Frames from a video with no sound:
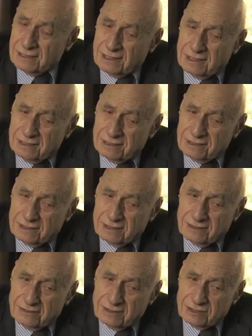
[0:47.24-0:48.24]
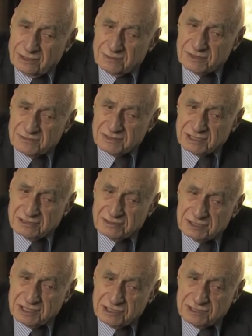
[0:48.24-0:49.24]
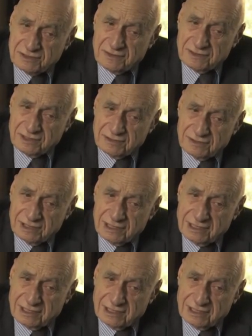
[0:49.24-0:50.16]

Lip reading: And in terms of secularization theory,